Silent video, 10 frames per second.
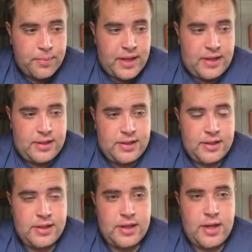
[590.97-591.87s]
But
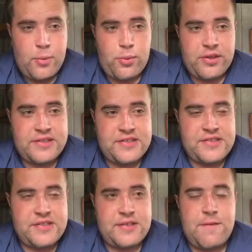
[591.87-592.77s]
it
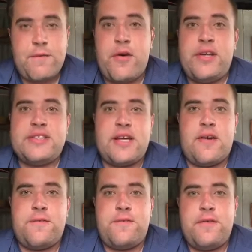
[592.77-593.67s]
was very
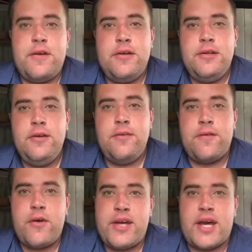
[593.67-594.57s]
tough,
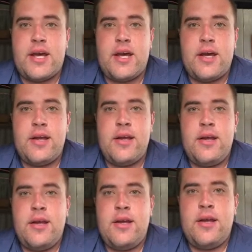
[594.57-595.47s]
very hard,
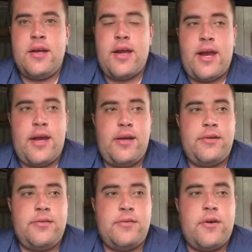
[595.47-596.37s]

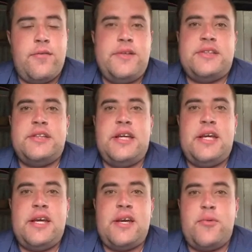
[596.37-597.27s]
and
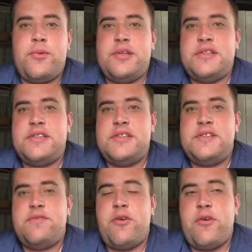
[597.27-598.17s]
obviously it
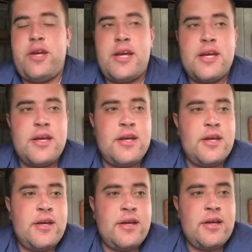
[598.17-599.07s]
was very
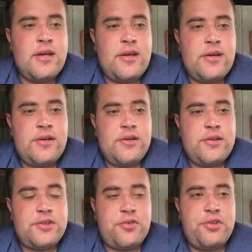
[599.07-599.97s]

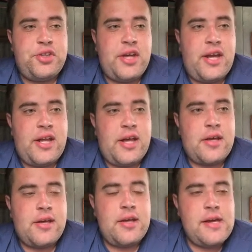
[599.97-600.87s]

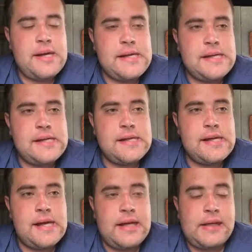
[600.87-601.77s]
excruciating
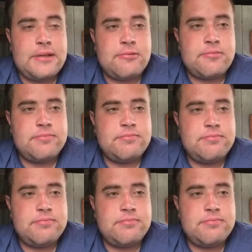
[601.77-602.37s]
and